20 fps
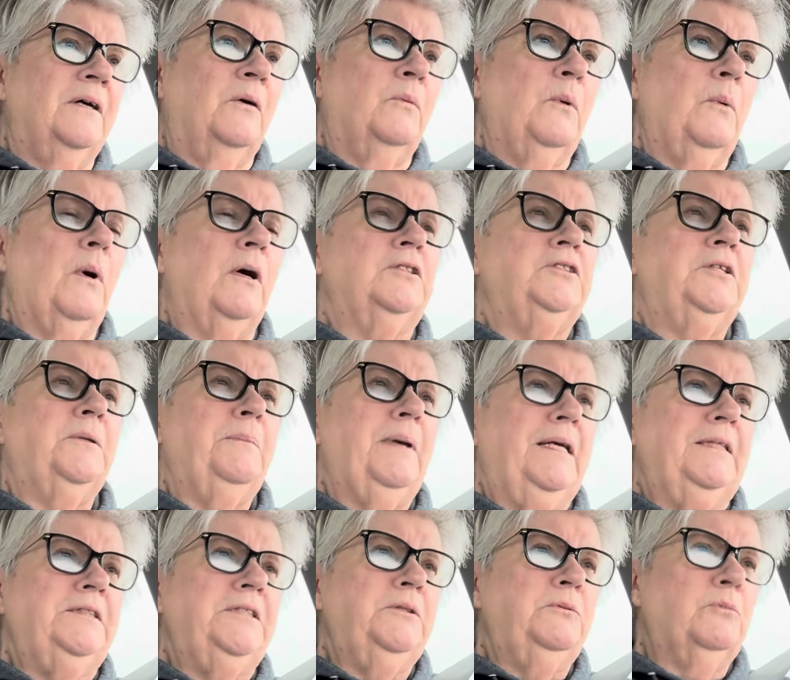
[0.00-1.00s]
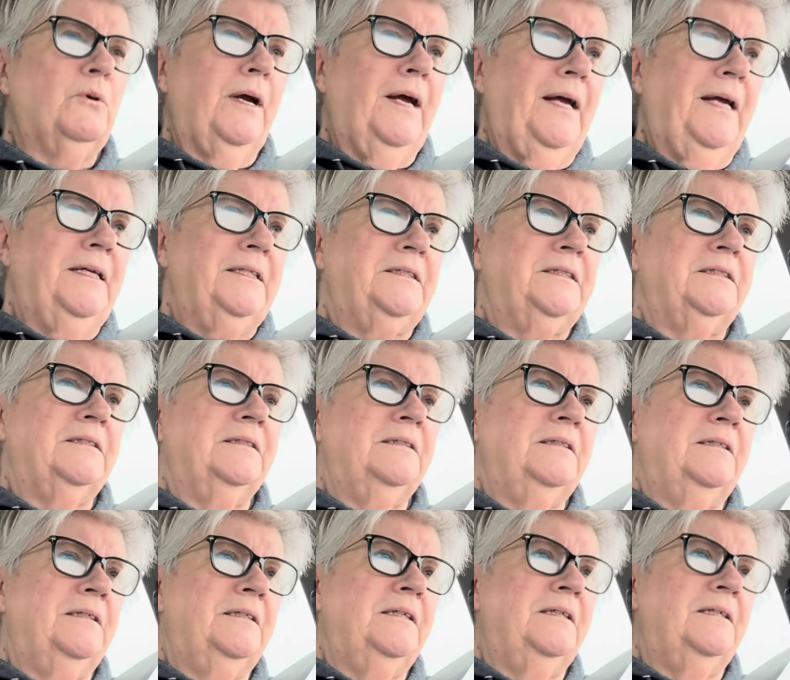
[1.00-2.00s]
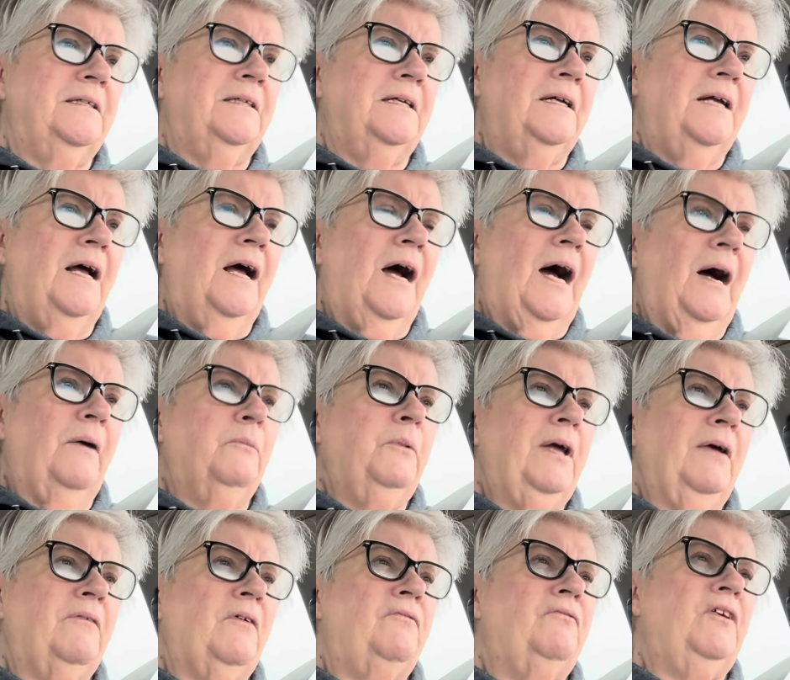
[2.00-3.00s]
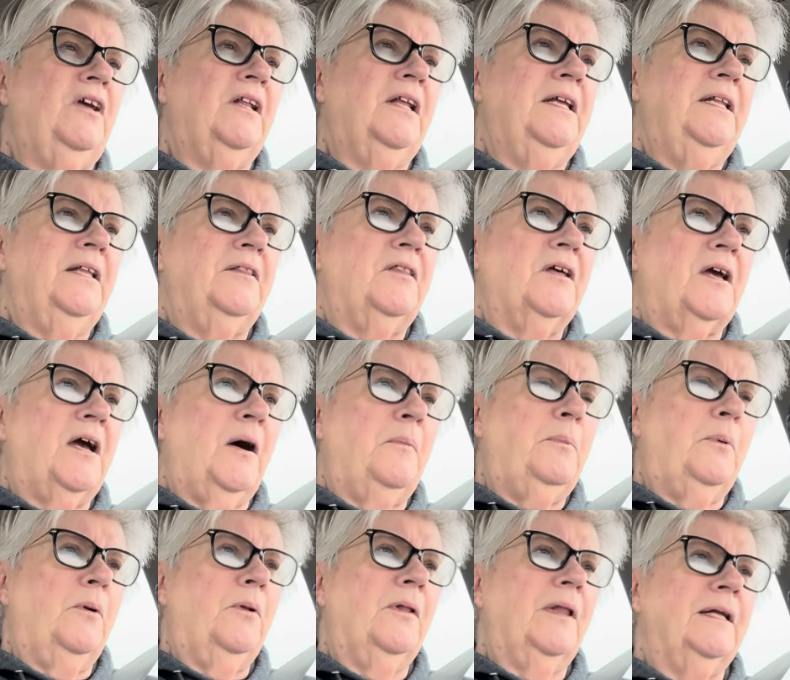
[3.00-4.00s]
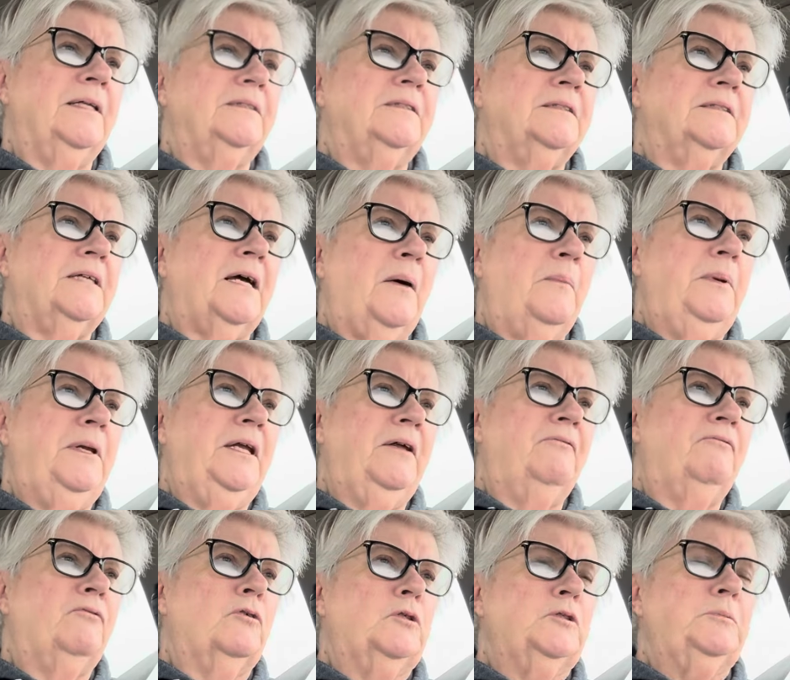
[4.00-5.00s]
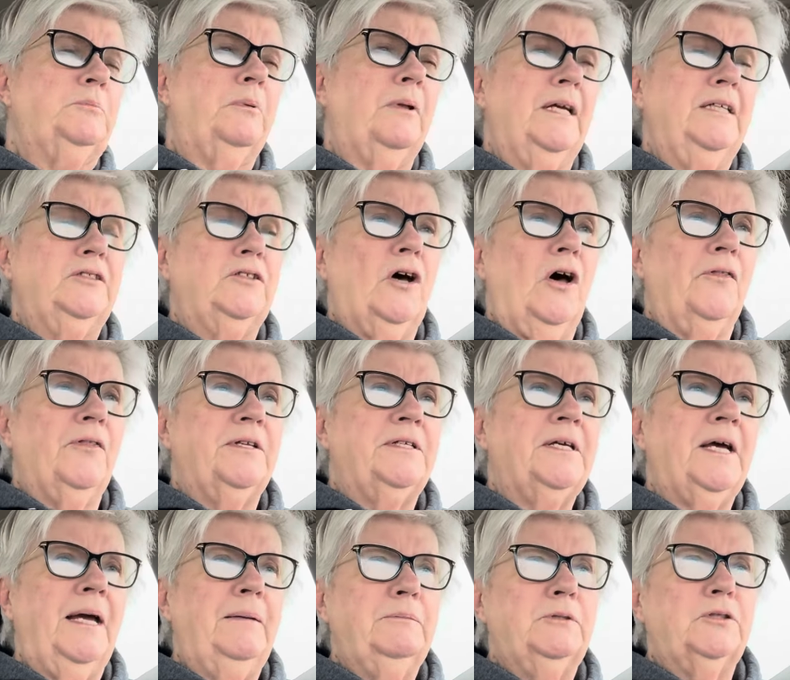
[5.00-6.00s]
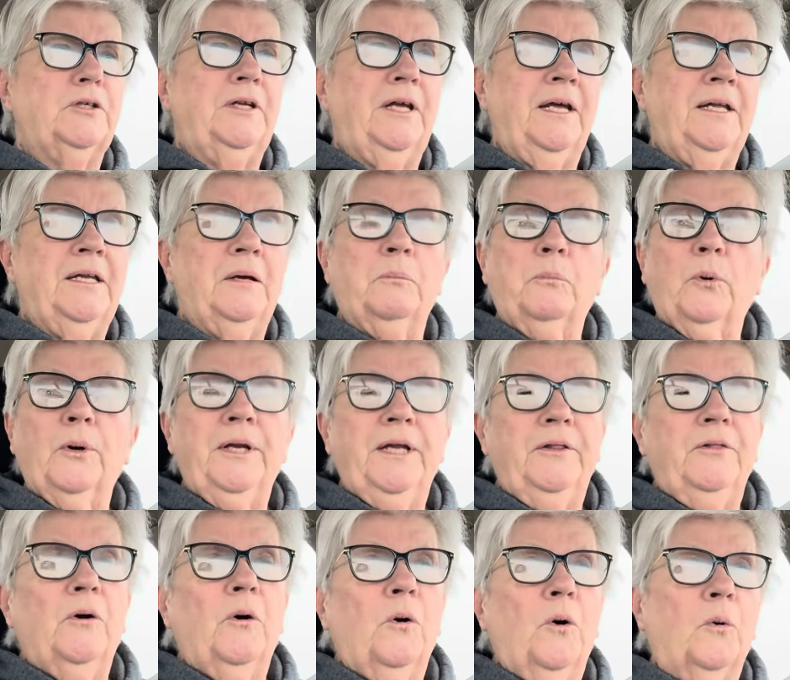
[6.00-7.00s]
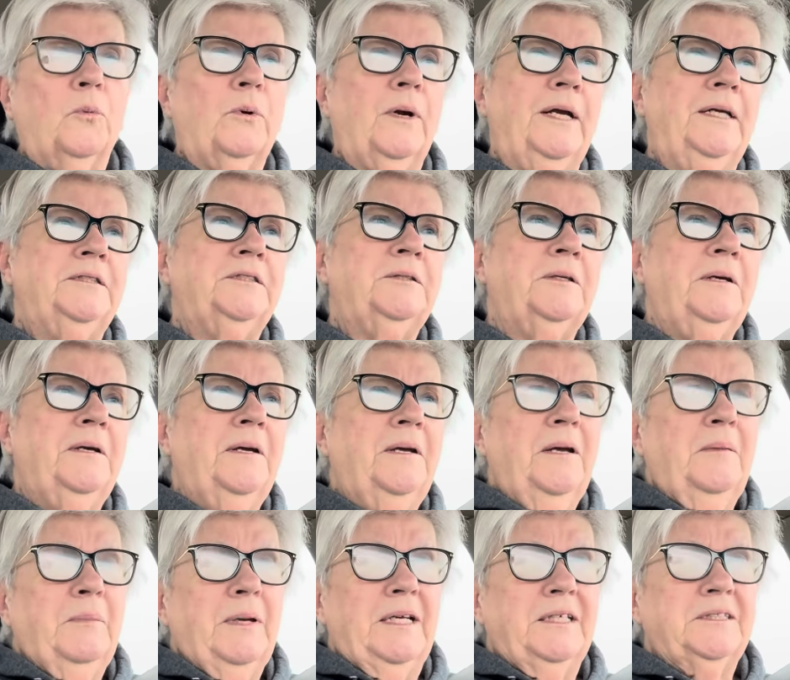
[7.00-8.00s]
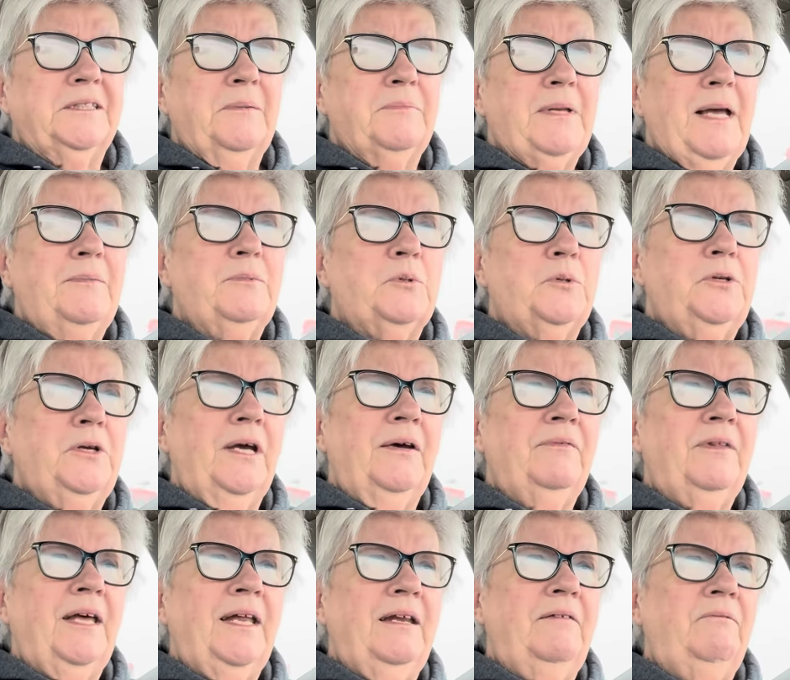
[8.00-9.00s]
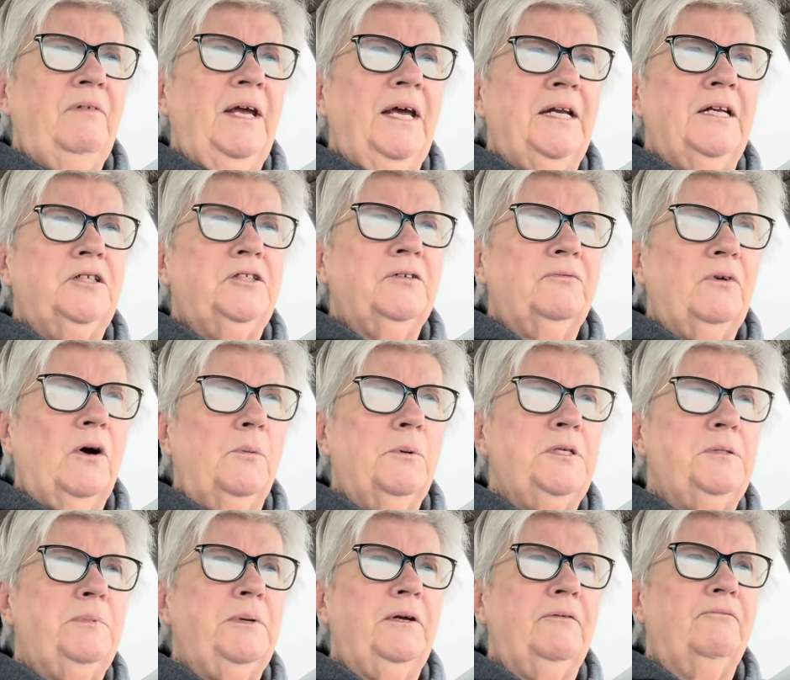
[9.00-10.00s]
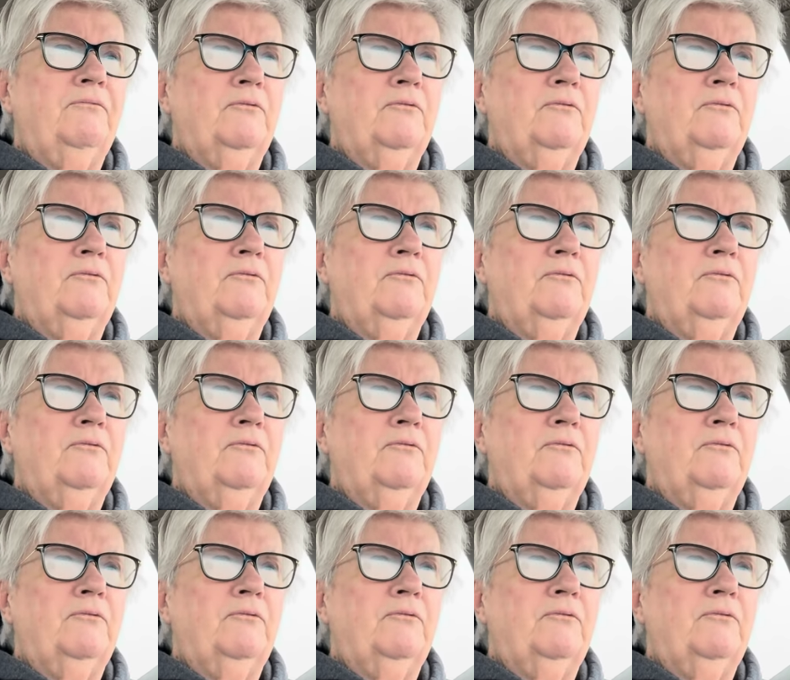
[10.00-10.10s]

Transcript: we watched Amazing Race. We have a feeling that the couple that's coming in first place all the time is going to end up winning the whole race. Because sometimes when you have that advantage of always being